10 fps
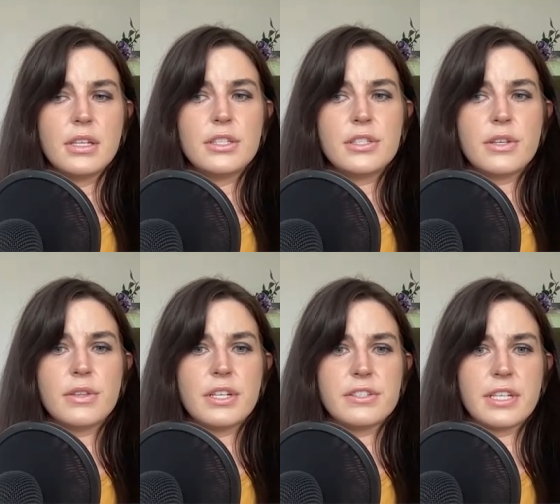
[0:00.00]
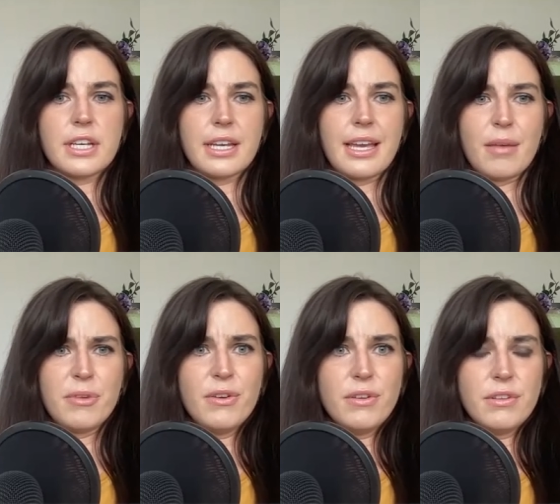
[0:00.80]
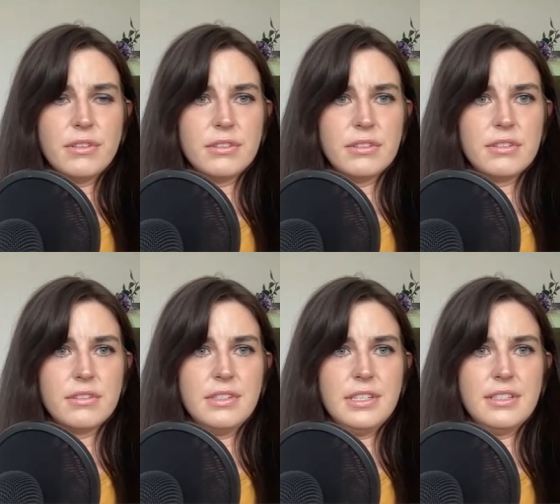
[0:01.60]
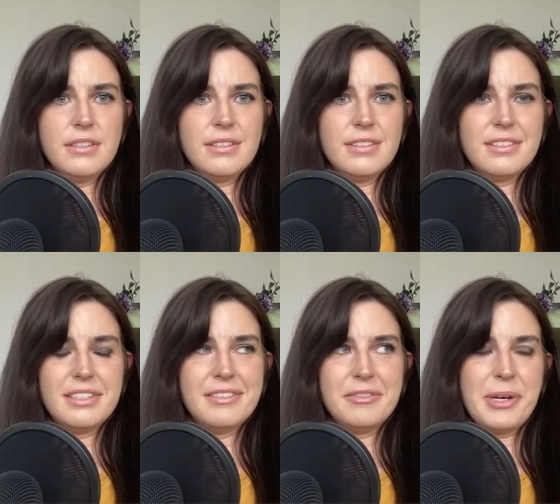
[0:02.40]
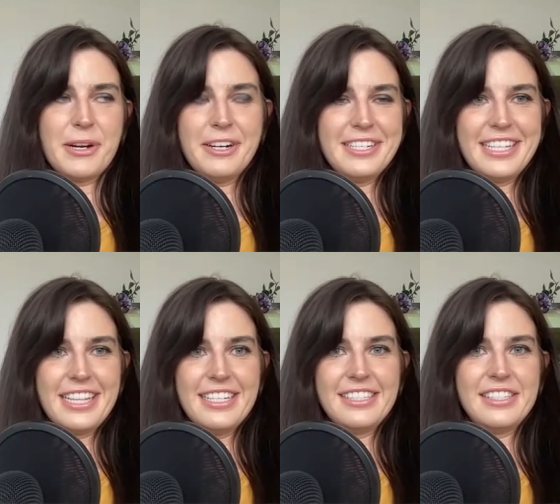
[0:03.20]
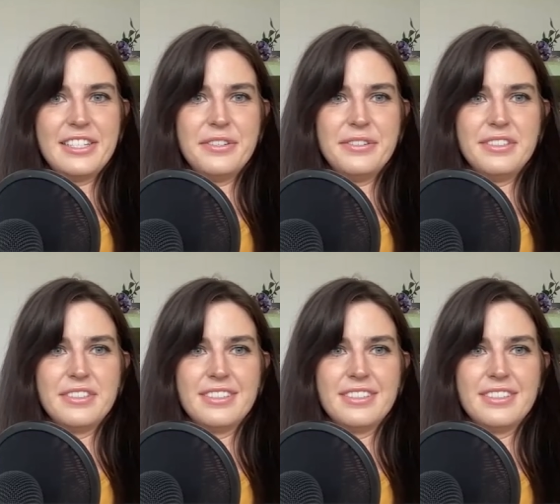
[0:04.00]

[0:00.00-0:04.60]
So there's like a chemical part to this too?